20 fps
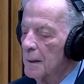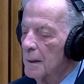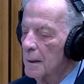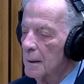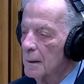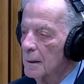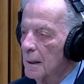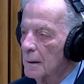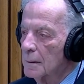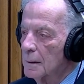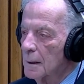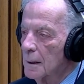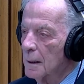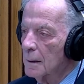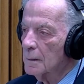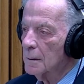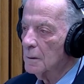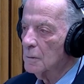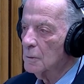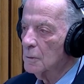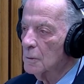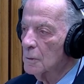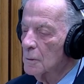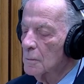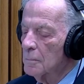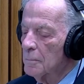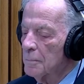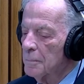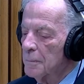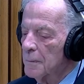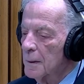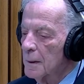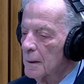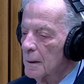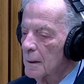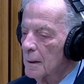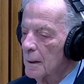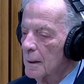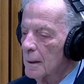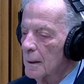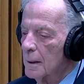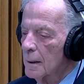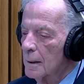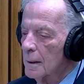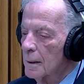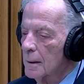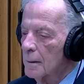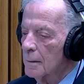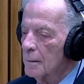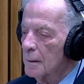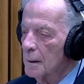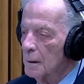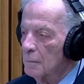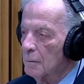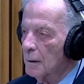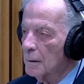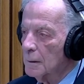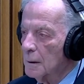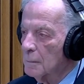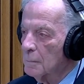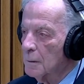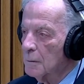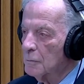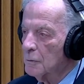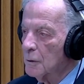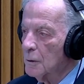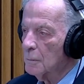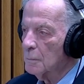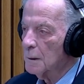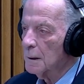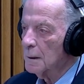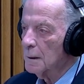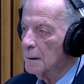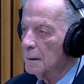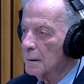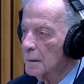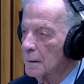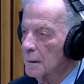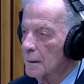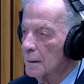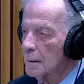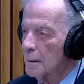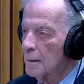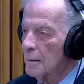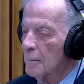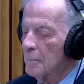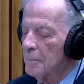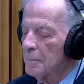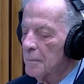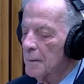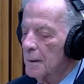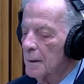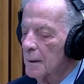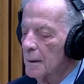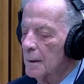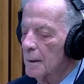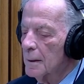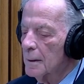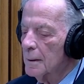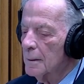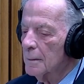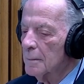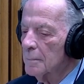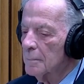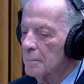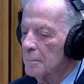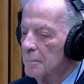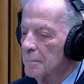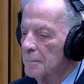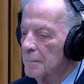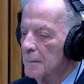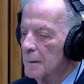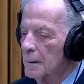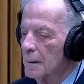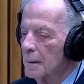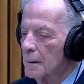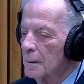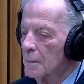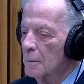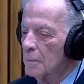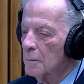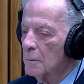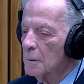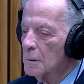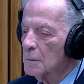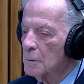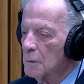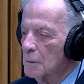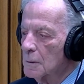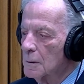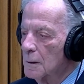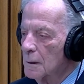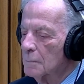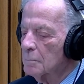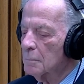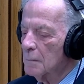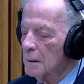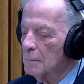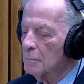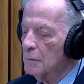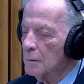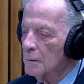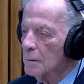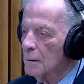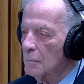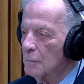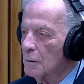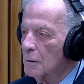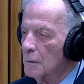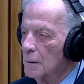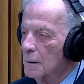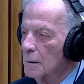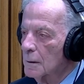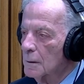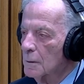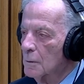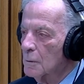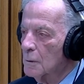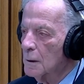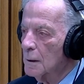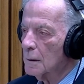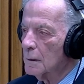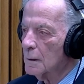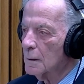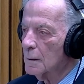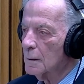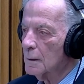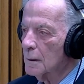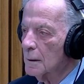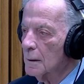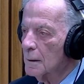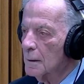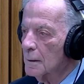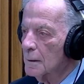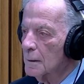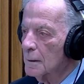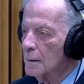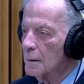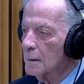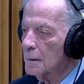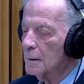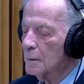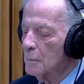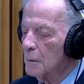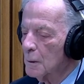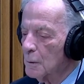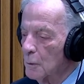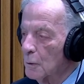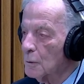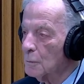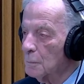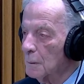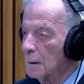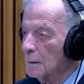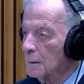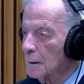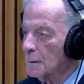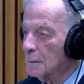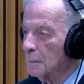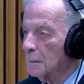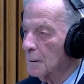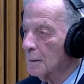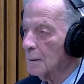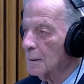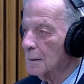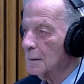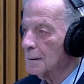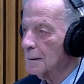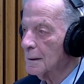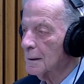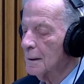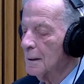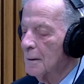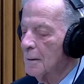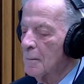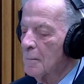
uh, in 1992, uh, he invited me for a meeting, um, which was a, a, a very unique uh, recruitment experience.